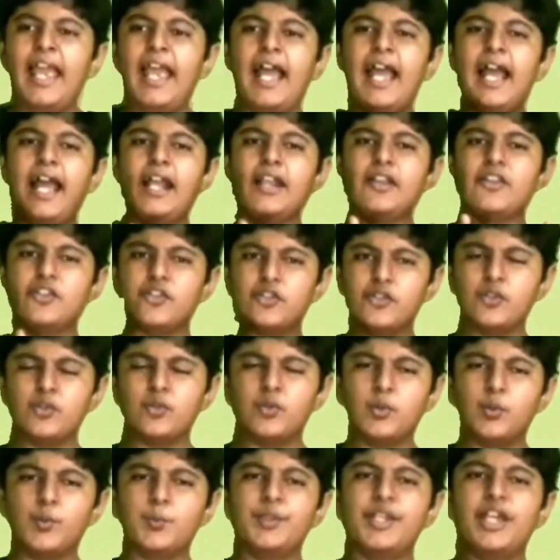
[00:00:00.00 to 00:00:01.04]
And
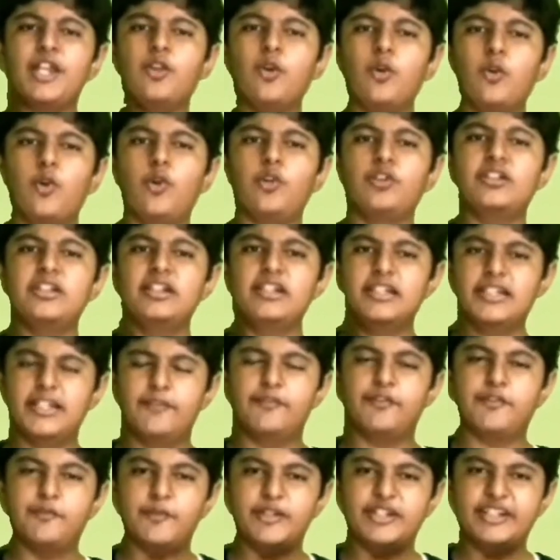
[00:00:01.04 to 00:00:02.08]
so we are only
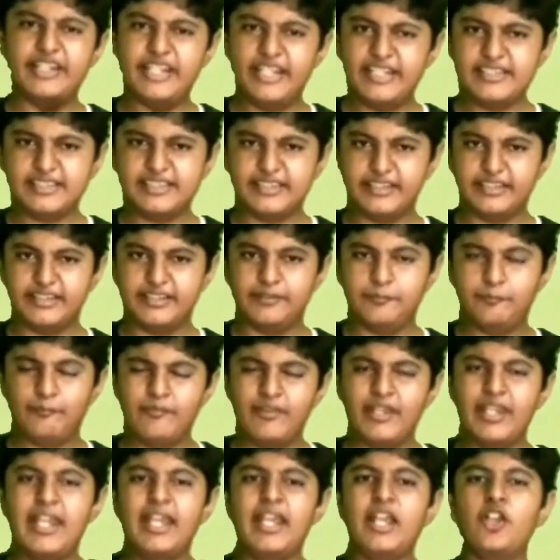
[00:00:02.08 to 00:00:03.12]
left with density.
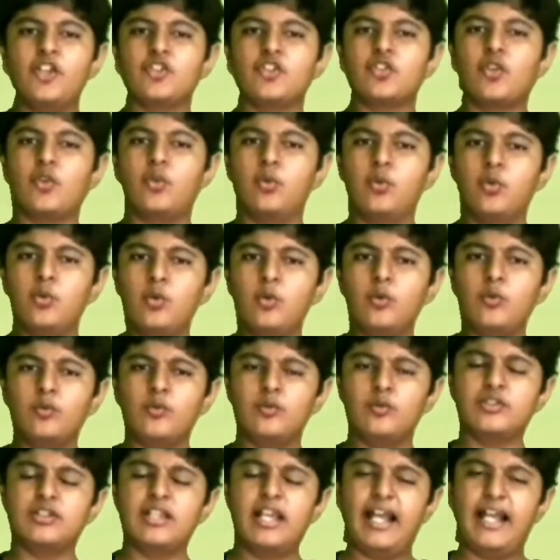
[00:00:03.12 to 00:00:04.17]
So who
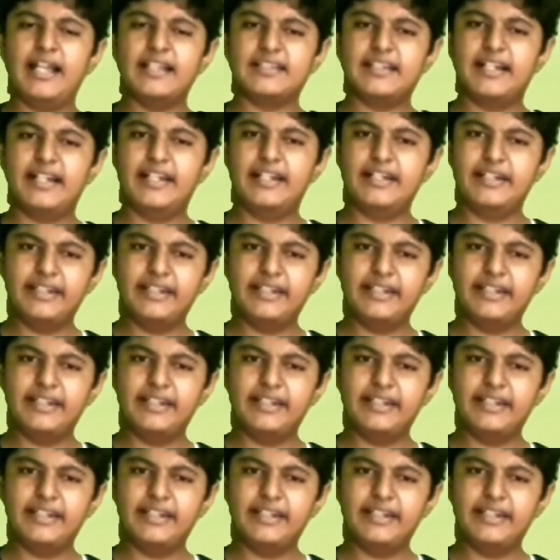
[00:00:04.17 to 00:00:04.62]
has higher